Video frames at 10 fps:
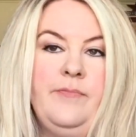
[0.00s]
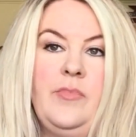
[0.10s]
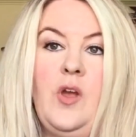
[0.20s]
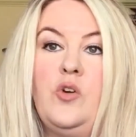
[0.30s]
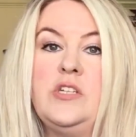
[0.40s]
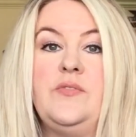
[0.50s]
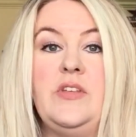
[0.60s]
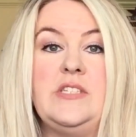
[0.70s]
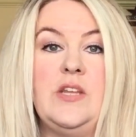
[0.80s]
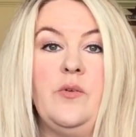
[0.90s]
or just
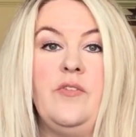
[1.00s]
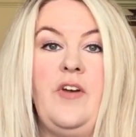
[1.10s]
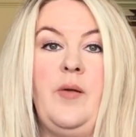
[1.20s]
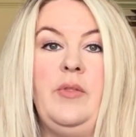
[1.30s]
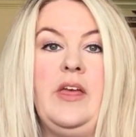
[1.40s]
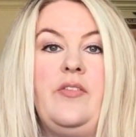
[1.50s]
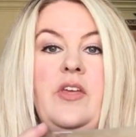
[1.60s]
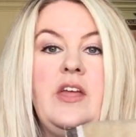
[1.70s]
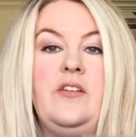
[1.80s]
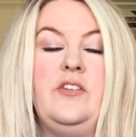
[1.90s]
visiting with family at
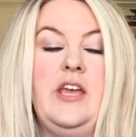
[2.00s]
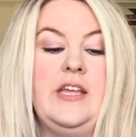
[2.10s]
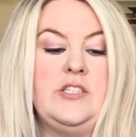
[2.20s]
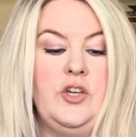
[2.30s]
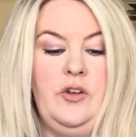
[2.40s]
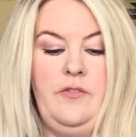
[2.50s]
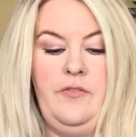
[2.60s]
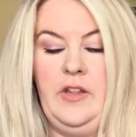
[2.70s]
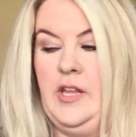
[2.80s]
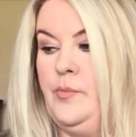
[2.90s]
the end of the day. It's a good
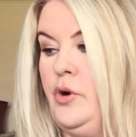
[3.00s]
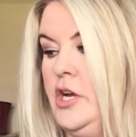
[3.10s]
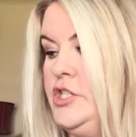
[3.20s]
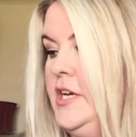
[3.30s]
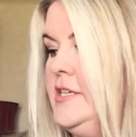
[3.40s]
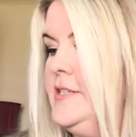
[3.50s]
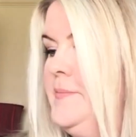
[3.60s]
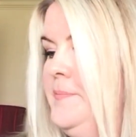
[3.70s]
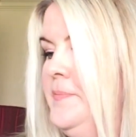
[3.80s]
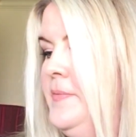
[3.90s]
fill-in project.
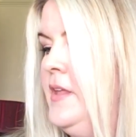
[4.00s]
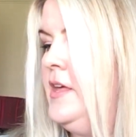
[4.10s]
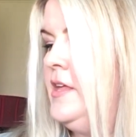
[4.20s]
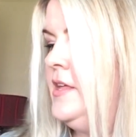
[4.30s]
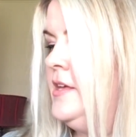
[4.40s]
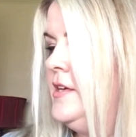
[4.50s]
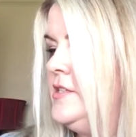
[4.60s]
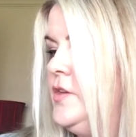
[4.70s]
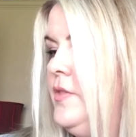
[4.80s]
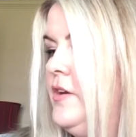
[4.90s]

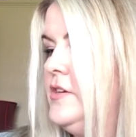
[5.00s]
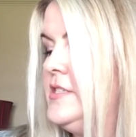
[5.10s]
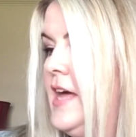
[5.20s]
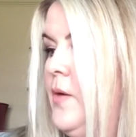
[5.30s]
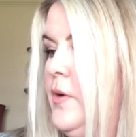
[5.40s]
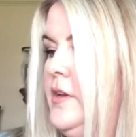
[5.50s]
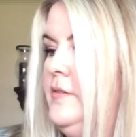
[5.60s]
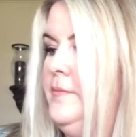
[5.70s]
So there's that one.